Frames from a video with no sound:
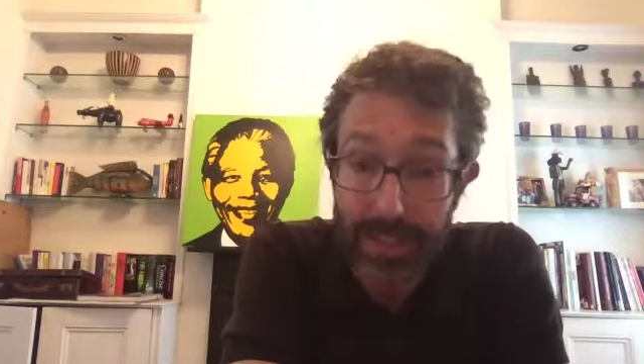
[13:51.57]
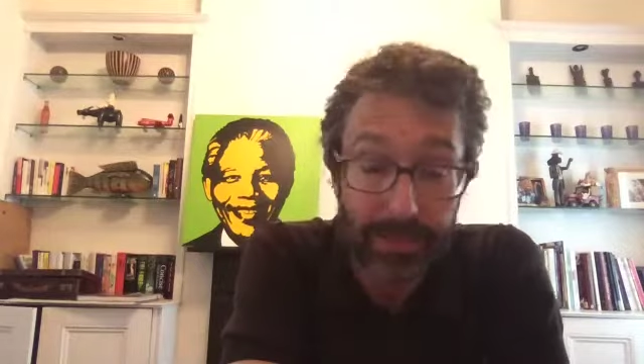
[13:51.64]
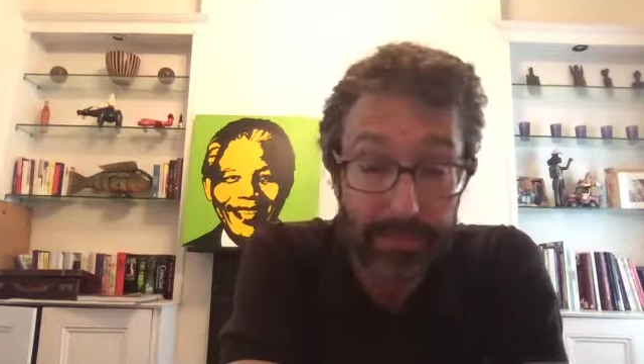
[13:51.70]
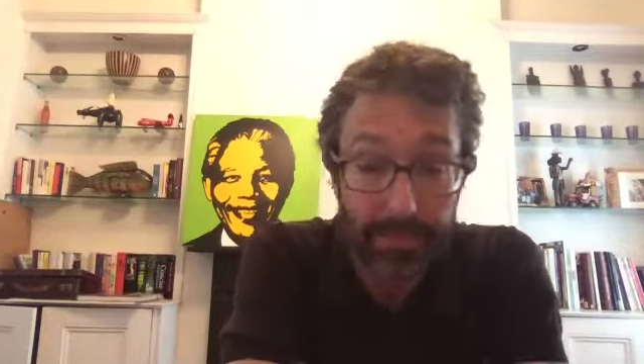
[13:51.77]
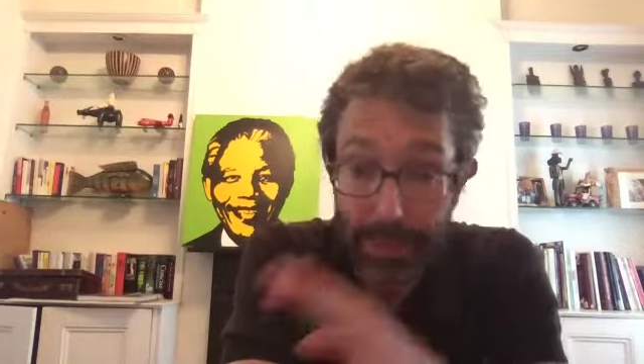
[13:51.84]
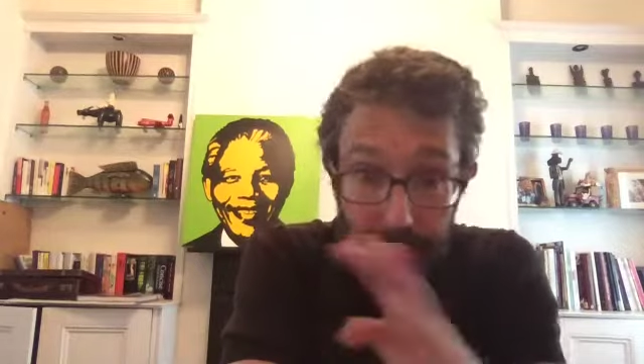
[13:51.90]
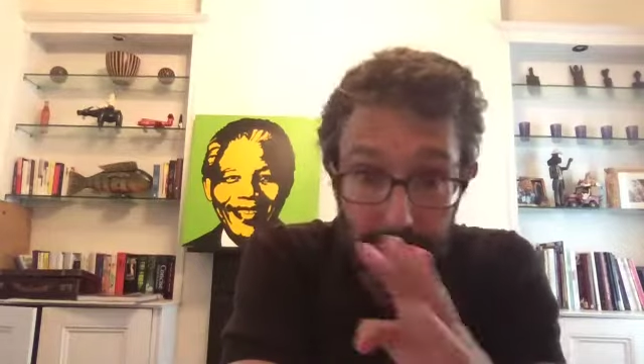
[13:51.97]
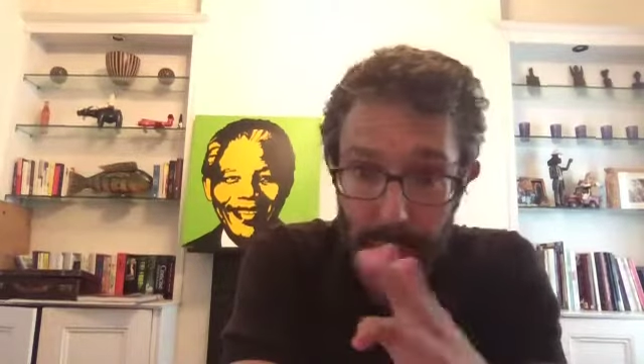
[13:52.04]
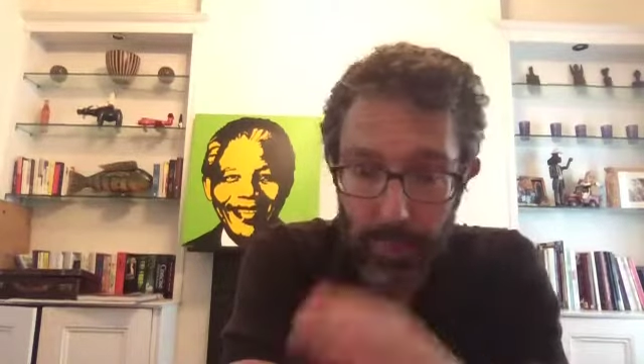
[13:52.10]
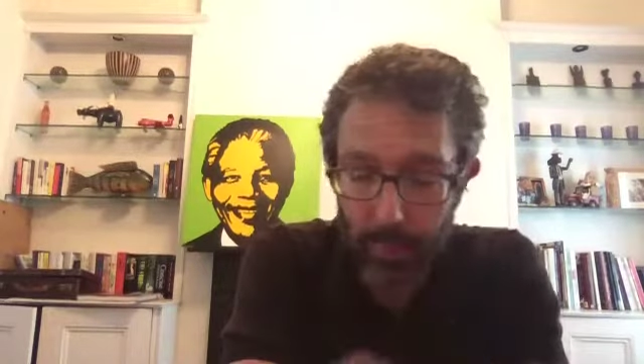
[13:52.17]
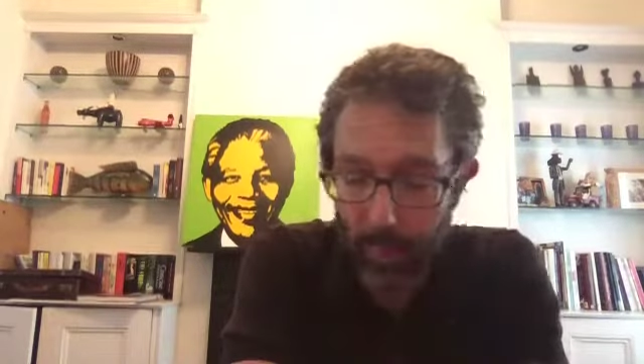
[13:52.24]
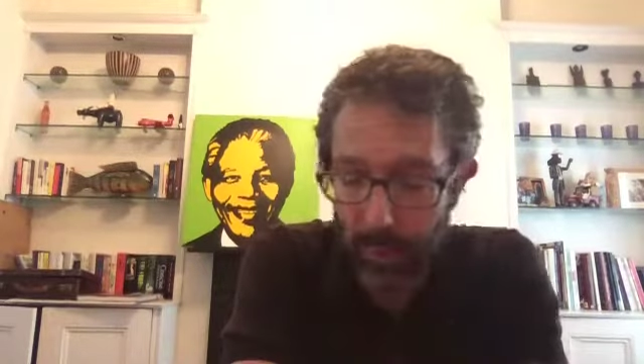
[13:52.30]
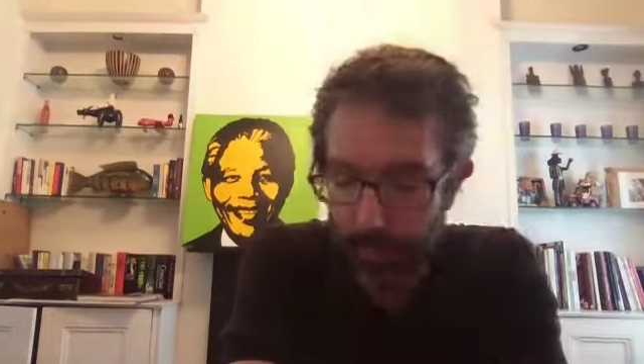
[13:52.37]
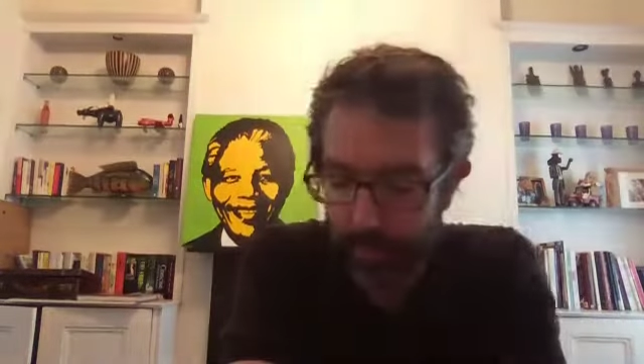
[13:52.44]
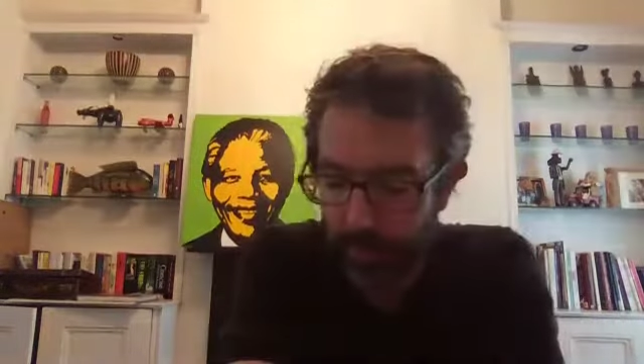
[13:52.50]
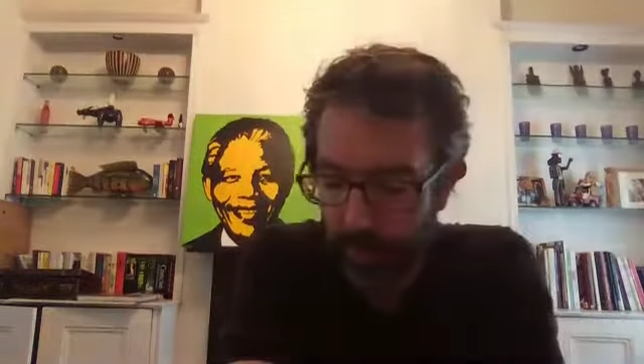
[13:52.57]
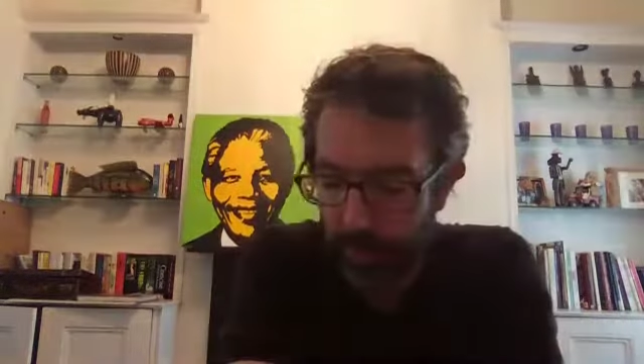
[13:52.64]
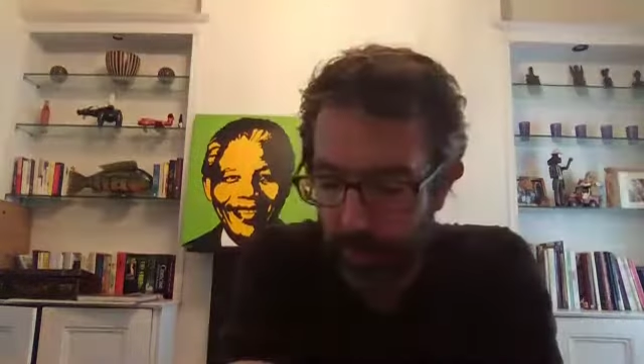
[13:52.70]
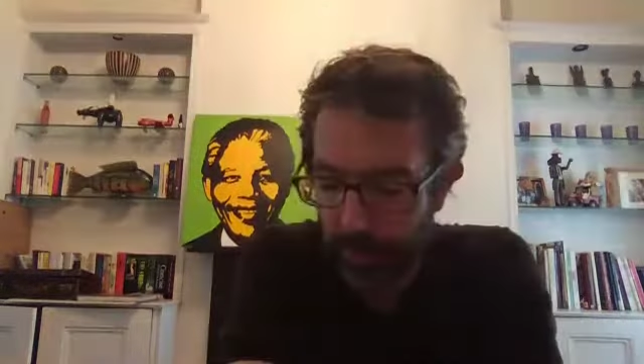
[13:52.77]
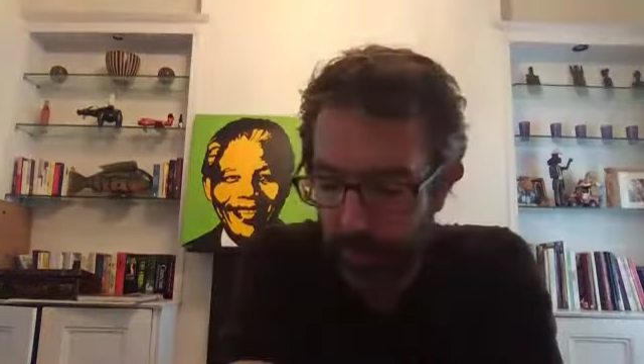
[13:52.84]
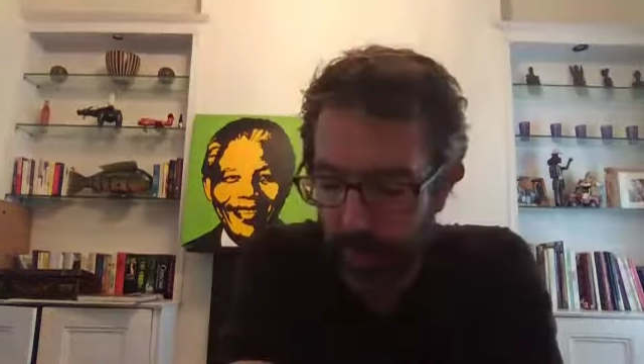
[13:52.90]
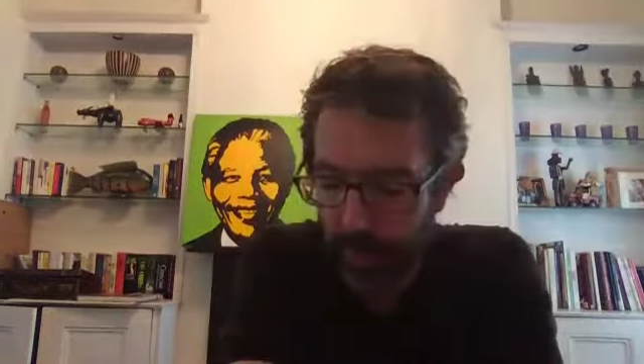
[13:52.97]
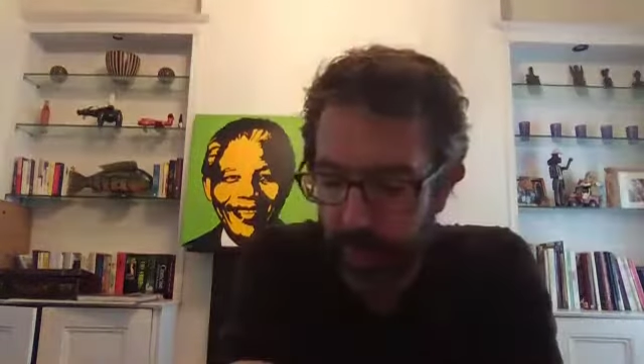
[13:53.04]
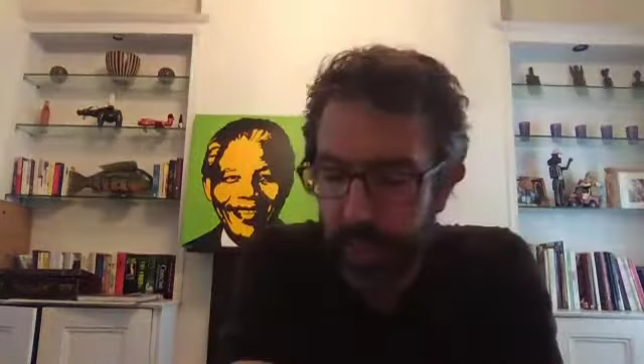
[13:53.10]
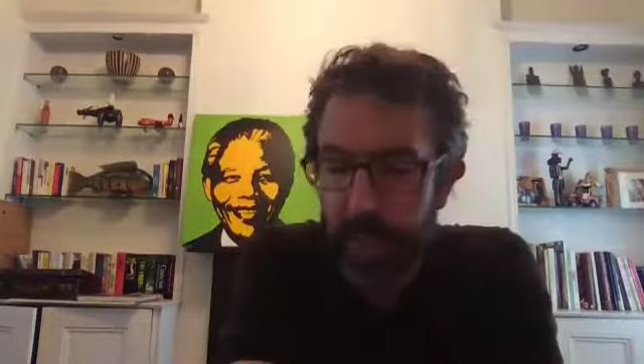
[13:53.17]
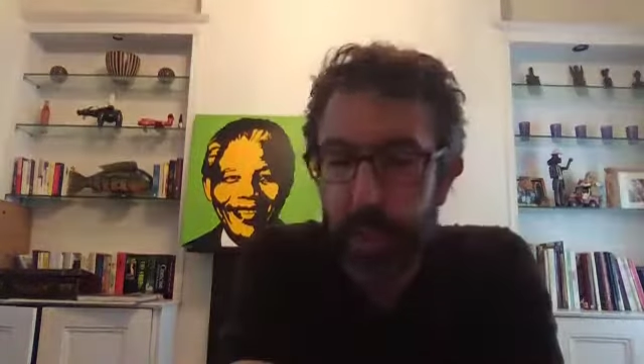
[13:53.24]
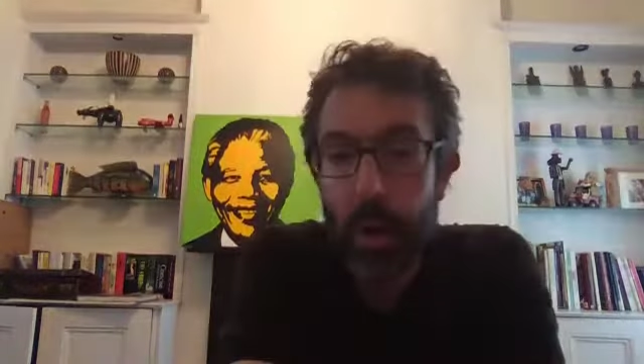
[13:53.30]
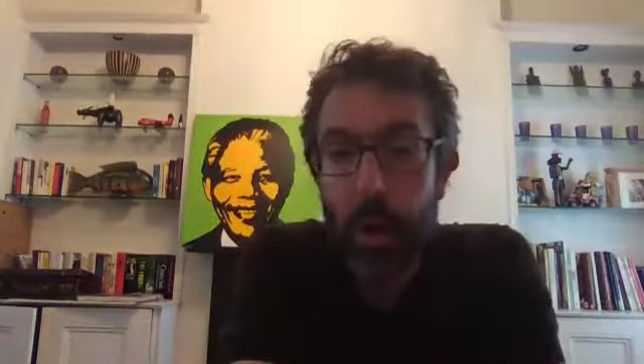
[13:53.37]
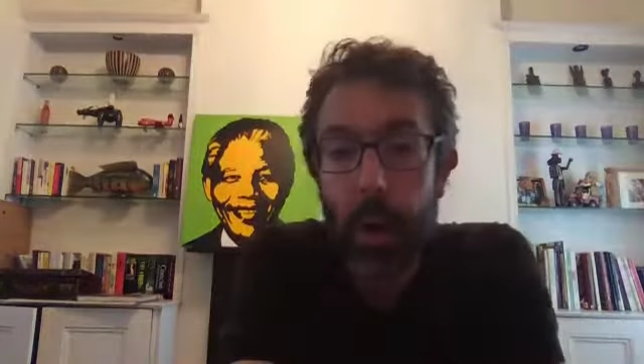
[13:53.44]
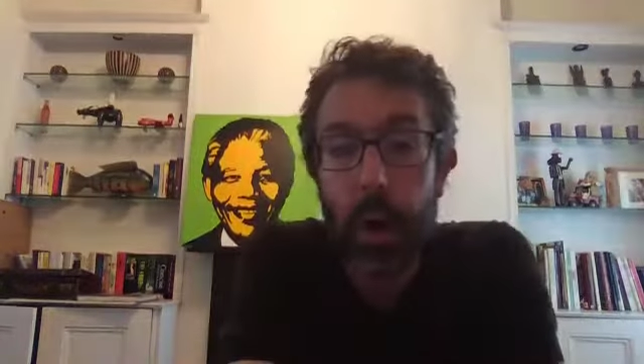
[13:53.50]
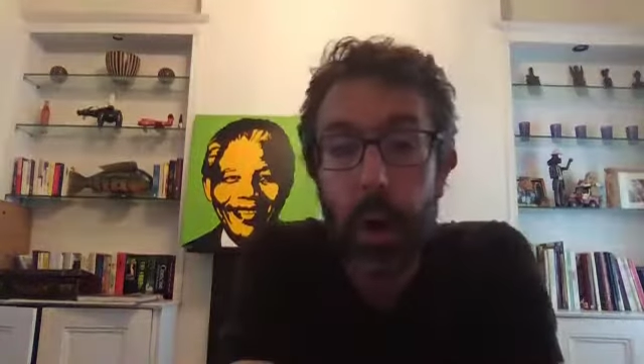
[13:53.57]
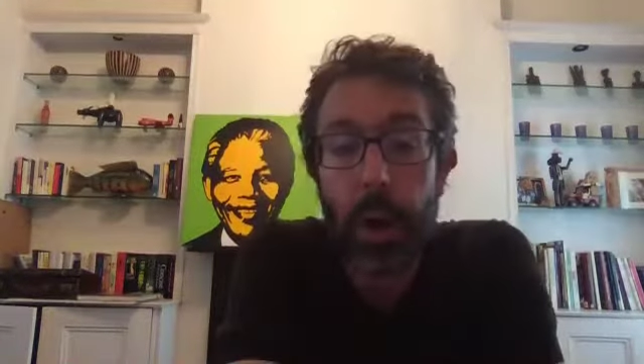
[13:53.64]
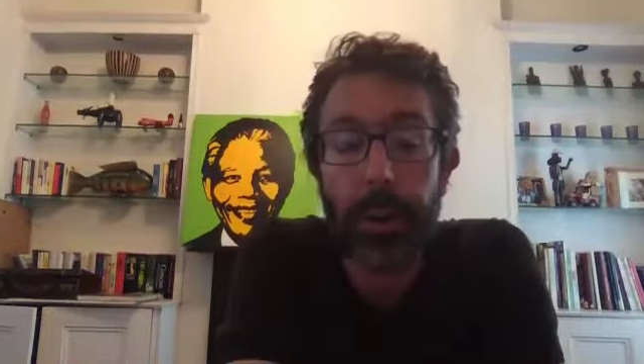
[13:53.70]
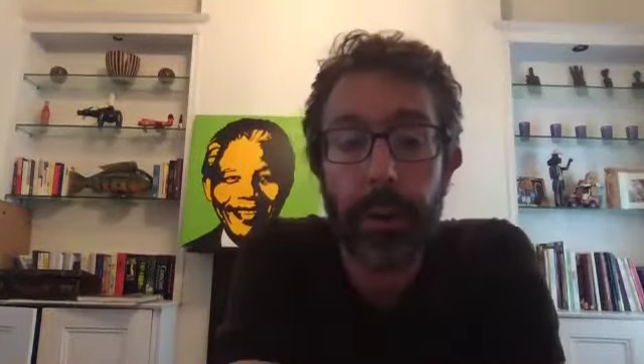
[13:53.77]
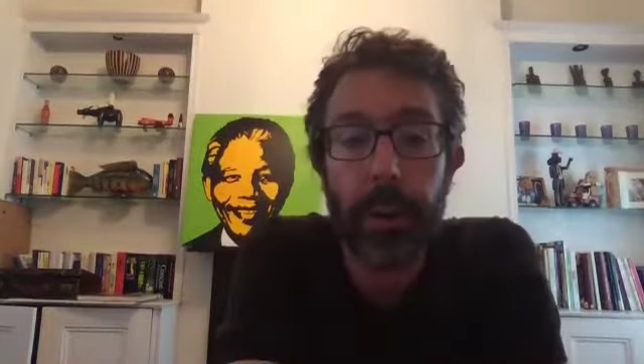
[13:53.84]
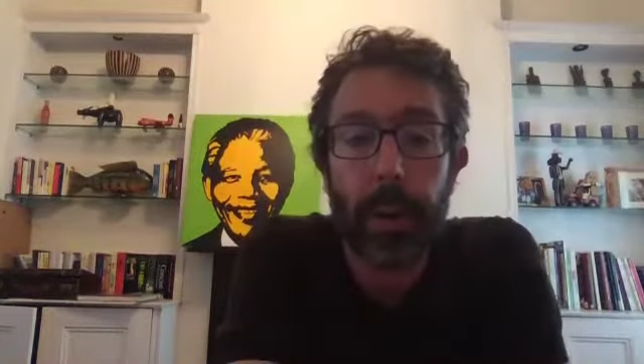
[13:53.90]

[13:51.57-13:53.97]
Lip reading: I wonder if you agree on